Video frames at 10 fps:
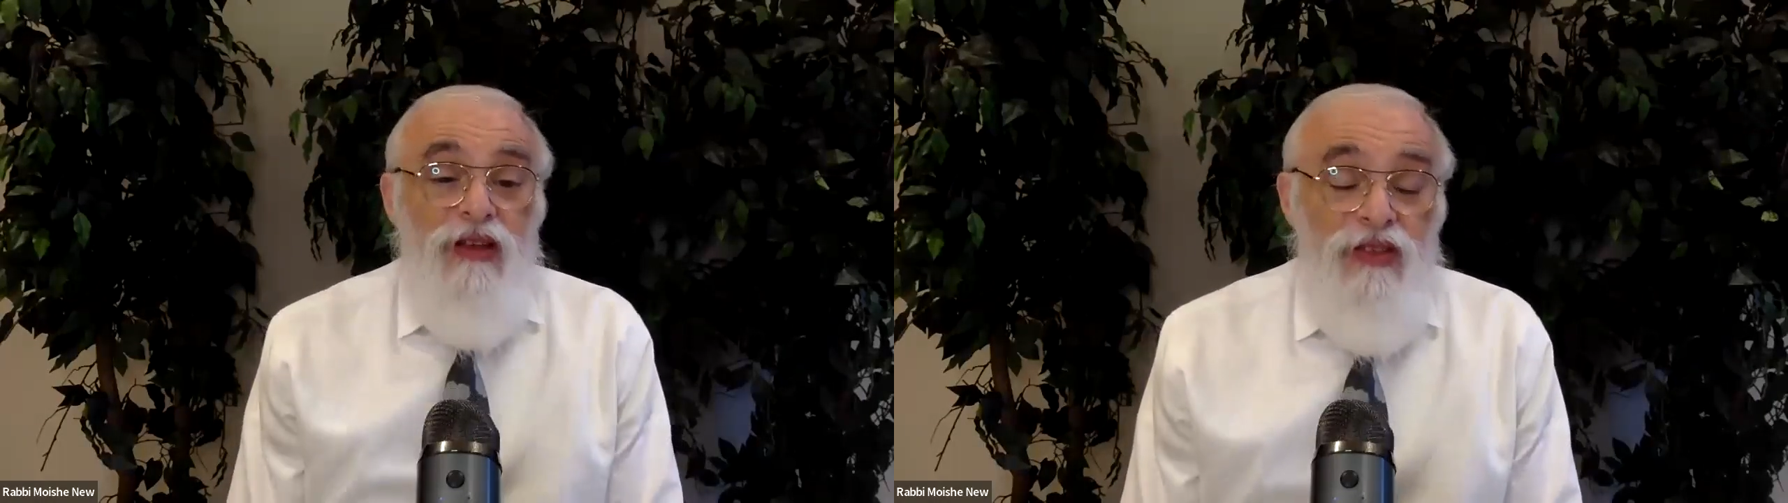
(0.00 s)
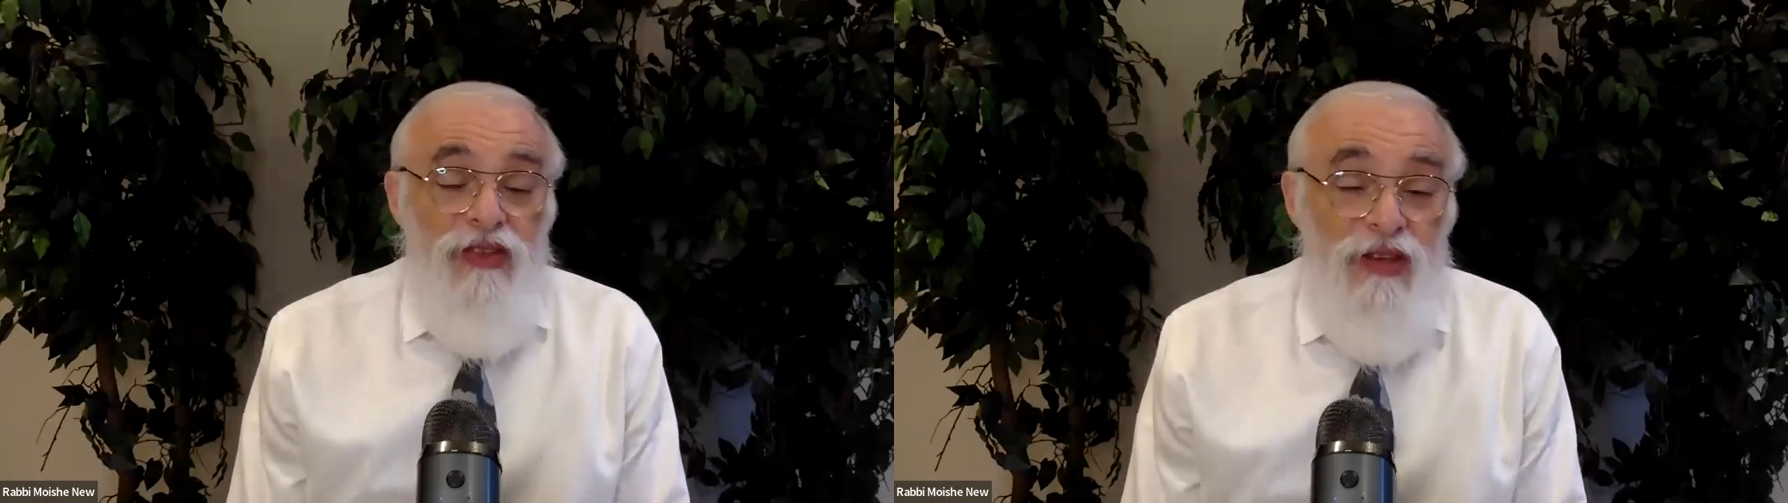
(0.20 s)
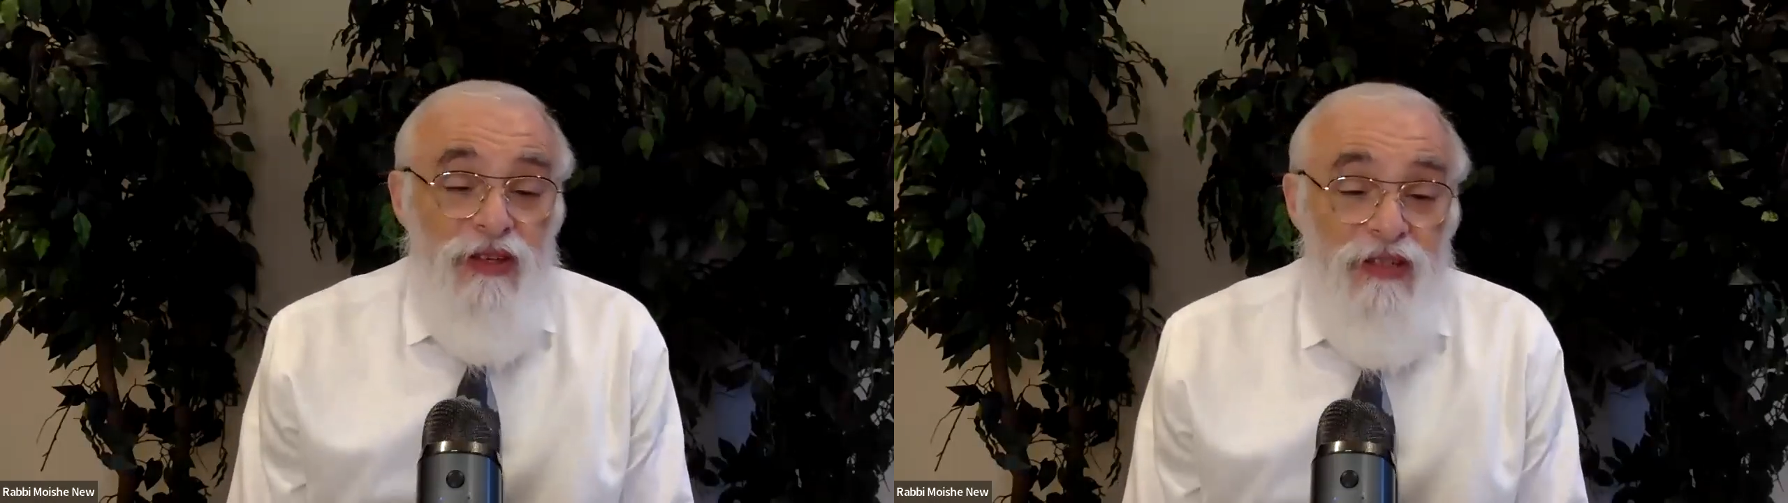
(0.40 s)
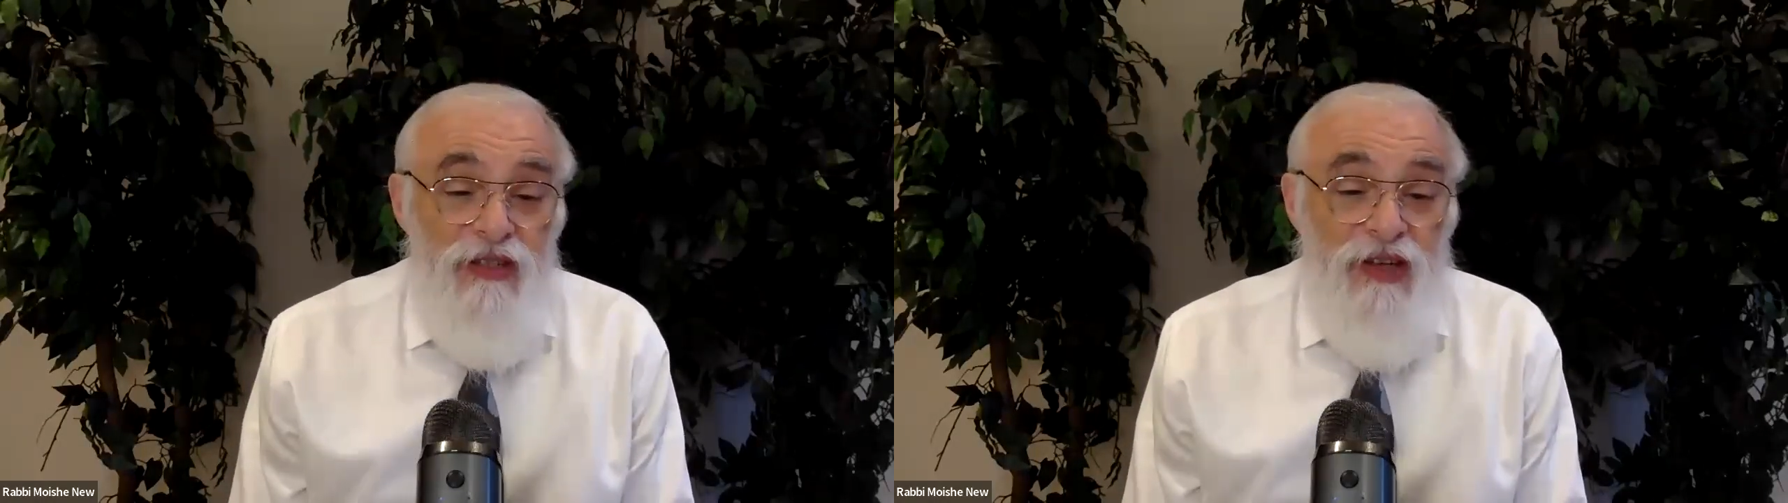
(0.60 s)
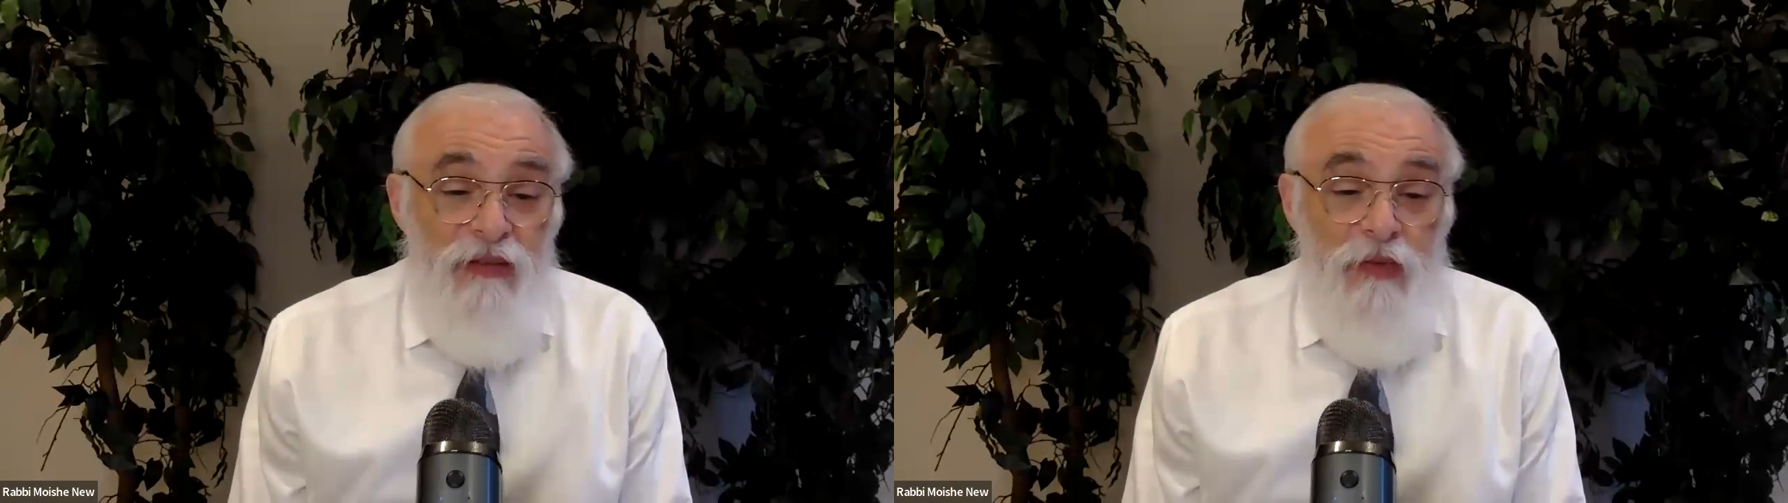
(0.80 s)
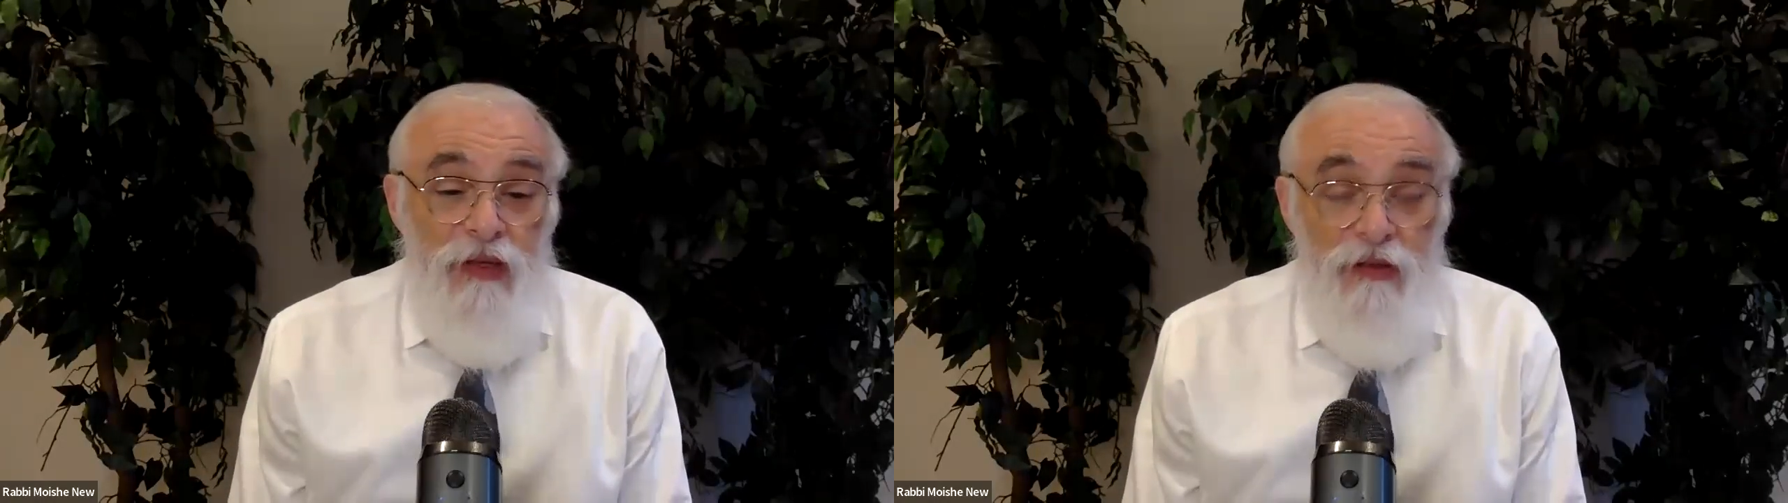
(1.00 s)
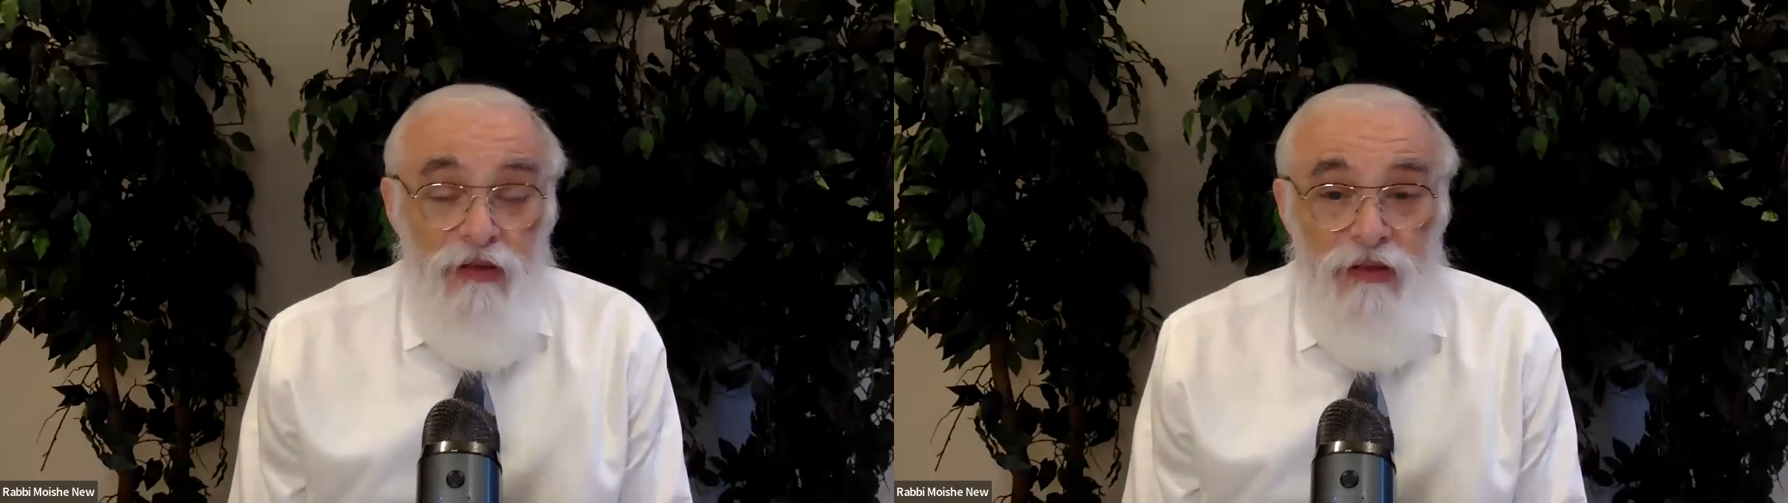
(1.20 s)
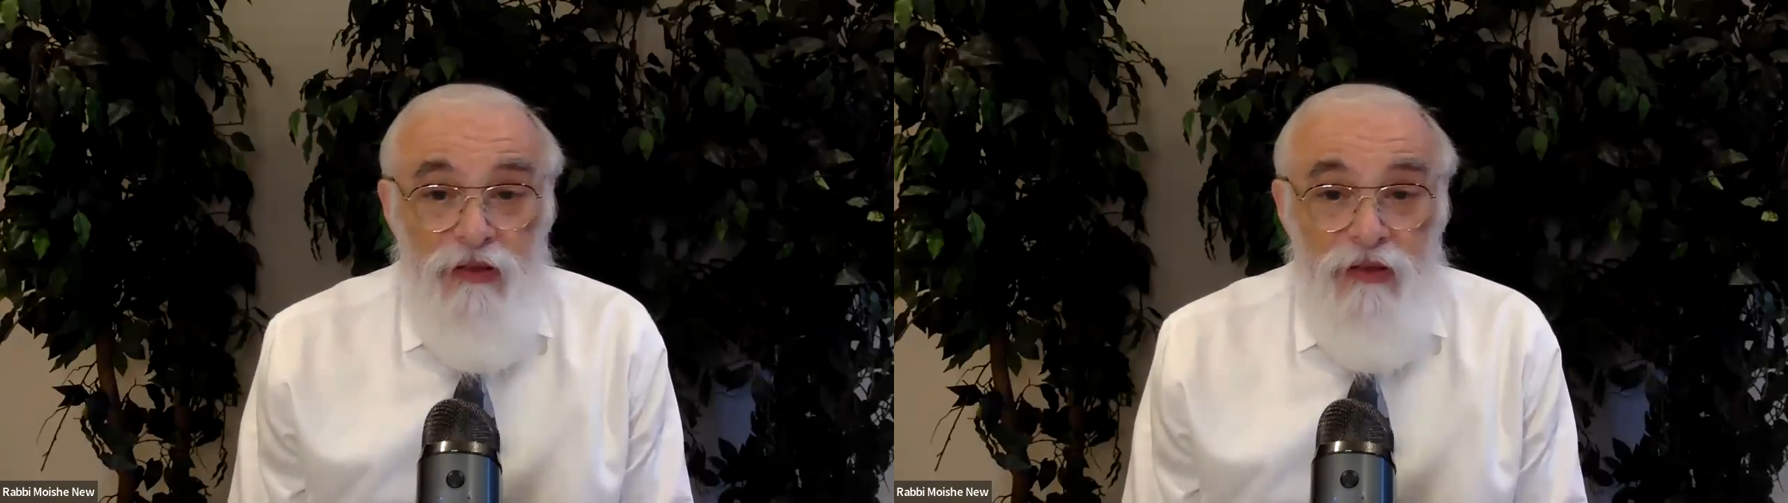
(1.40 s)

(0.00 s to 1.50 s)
This, that the